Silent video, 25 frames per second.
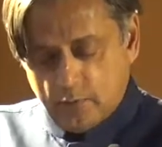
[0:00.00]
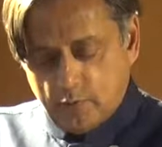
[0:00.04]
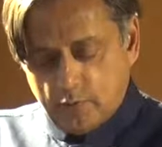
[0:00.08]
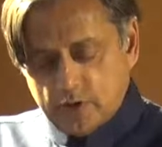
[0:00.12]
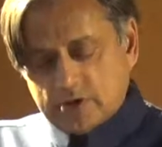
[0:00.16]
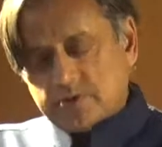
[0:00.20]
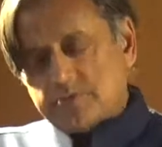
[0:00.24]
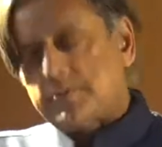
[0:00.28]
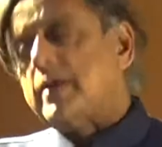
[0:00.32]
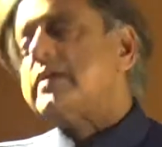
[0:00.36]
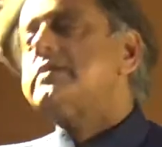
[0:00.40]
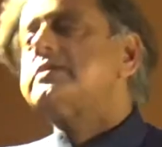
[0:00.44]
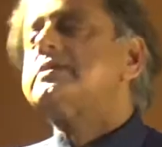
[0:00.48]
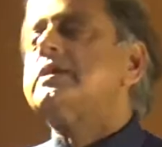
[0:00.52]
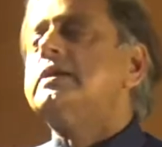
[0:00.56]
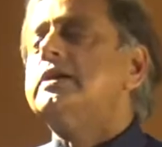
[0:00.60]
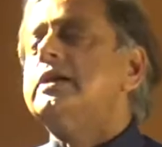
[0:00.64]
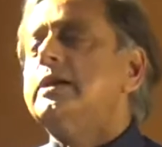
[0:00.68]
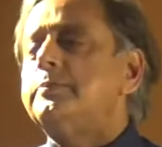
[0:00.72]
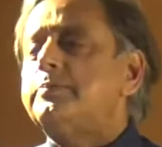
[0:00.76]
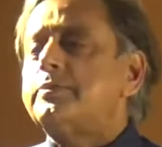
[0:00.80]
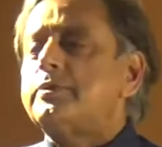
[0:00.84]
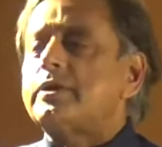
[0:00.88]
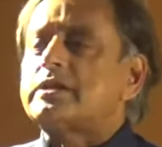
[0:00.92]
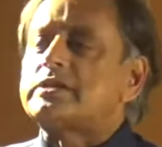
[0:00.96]
which by
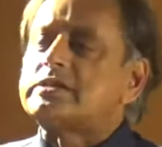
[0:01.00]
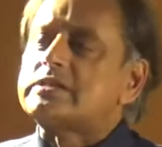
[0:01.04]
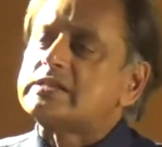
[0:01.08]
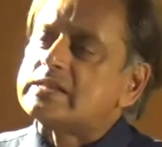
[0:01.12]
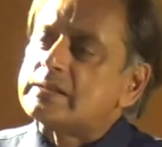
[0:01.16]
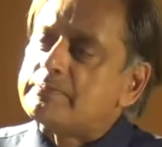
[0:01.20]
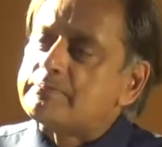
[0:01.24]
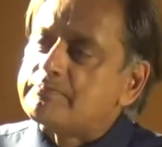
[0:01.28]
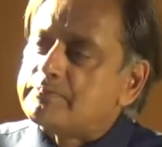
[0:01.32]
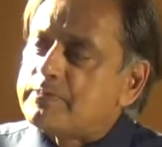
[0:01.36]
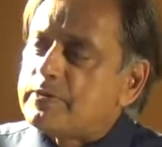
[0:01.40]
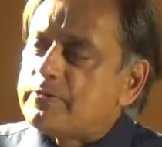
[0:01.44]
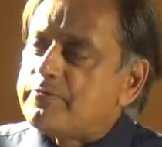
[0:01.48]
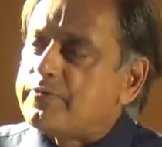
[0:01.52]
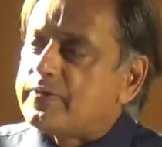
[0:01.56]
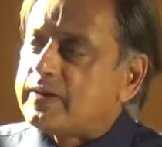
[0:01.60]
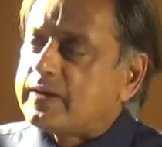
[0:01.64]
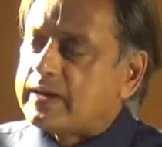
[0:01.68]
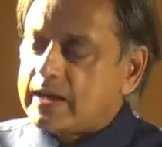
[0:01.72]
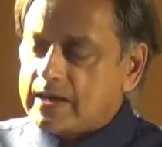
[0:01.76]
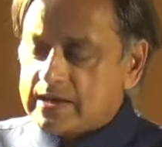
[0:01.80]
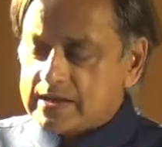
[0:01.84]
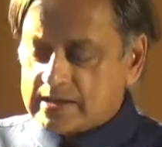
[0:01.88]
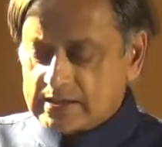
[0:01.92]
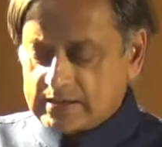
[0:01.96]
deliberate
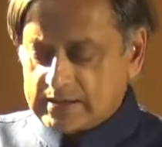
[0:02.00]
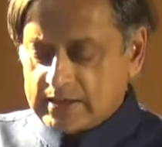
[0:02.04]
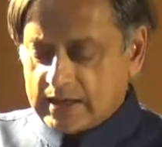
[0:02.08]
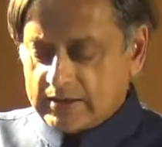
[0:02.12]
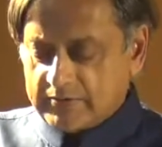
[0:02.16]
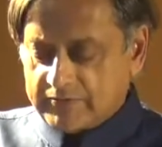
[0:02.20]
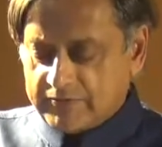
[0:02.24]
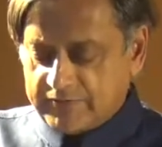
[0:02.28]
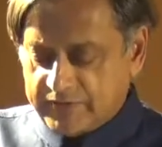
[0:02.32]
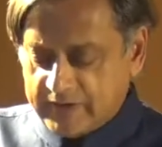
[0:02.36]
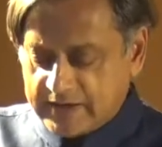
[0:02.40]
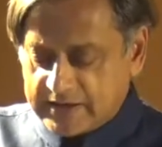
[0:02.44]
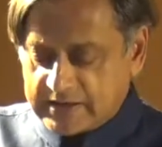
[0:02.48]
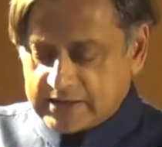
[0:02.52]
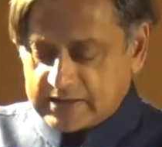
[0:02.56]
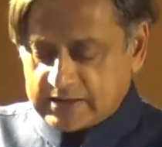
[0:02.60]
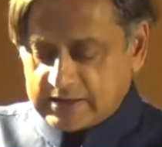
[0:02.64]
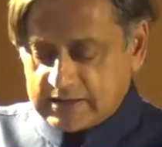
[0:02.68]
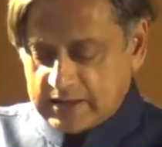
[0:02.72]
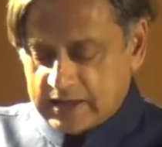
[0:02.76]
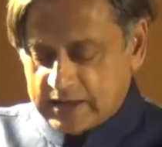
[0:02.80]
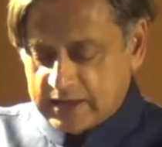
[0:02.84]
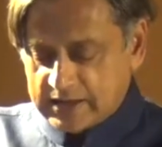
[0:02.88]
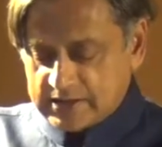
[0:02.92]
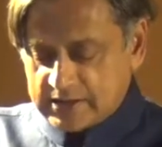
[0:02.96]
simplification and
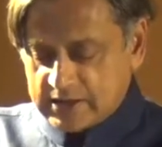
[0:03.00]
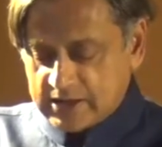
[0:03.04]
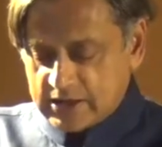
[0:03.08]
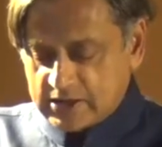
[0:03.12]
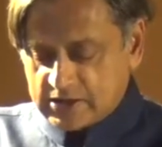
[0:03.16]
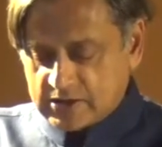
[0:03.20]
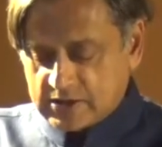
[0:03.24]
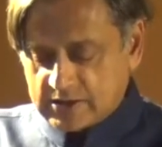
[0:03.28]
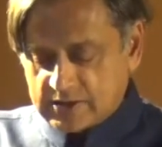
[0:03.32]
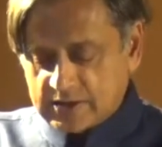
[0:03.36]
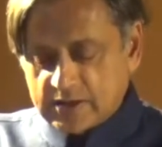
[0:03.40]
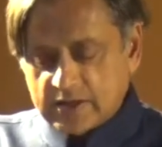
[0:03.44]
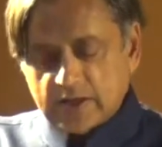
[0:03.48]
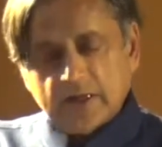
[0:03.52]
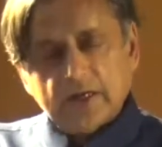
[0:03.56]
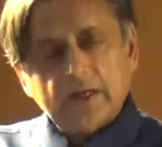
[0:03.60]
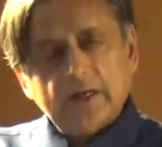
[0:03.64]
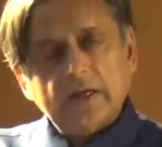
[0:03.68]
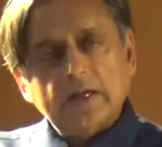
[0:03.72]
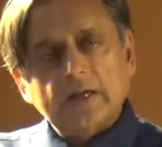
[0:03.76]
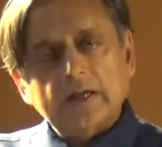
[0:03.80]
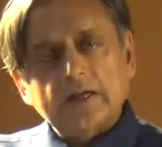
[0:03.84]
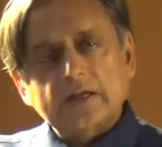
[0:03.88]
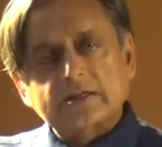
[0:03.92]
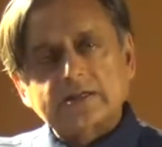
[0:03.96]
fictionalization,
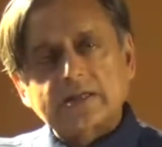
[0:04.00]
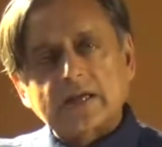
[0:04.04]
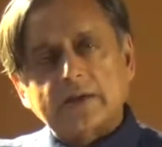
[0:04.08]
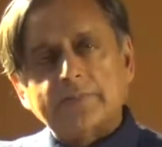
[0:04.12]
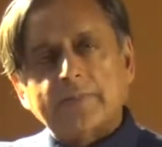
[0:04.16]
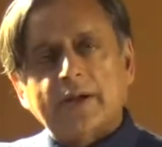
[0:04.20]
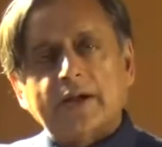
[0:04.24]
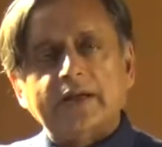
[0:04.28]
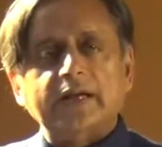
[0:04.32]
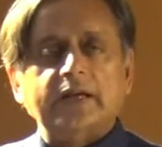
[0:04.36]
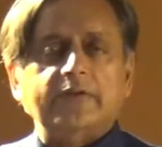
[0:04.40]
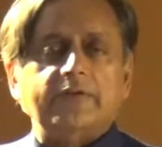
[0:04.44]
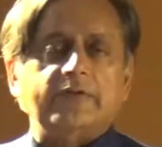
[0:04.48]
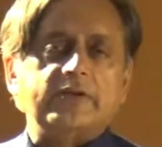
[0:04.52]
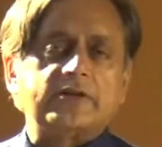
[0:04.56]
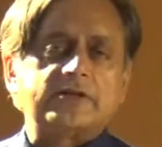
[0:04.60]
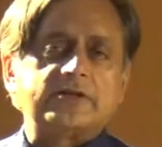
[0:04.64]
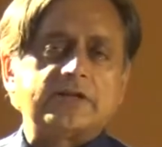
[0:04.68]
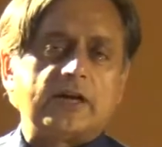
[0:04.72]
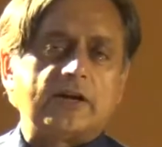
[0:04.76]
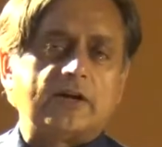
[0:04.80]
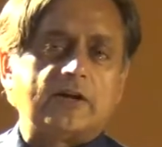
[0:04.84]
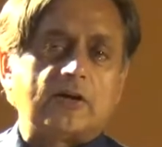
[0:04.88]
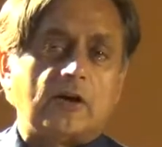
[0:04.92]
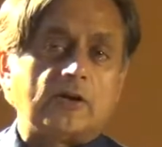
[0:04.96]
some might even
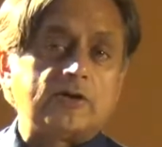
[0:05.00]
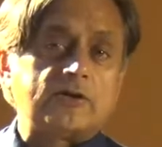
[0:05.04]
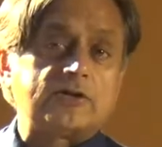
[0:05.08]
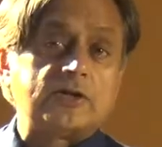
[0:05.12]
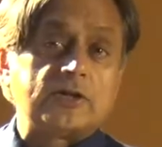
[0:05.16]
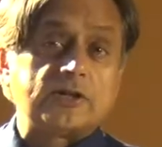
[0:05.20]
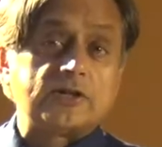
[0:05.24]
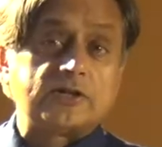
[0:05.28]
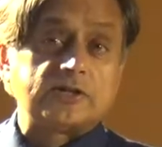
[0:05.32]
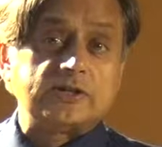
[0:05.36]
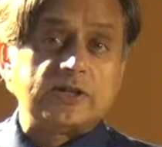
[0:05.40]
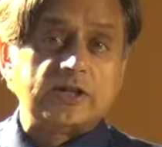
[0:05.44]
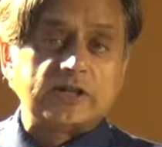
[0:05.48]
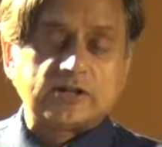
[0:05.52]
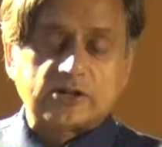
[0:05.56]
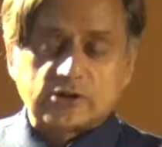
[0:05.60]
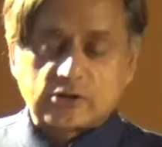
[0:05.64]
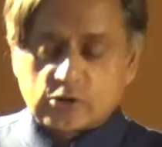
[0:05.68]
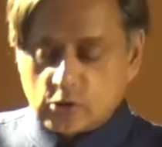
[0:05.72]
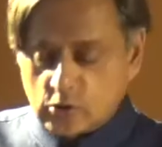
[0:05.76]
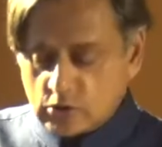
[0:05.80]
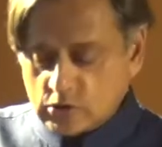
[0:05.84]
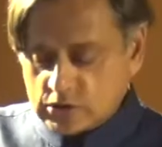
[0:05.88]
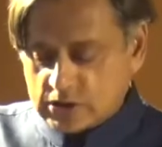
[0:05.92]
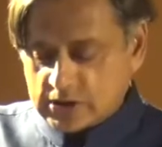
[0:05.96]
say conscious
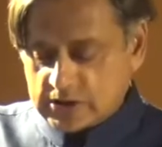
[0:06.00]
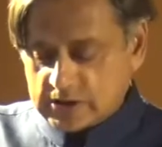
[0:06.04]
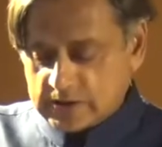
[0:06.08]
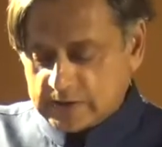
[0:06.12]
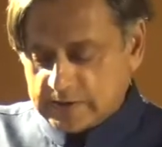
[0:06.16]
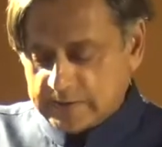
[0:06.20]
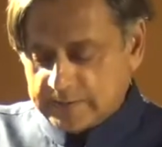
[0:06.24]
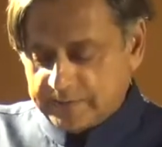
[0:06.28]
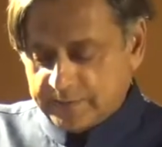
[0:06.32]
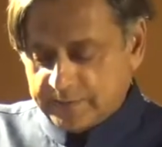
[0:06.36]
distortion,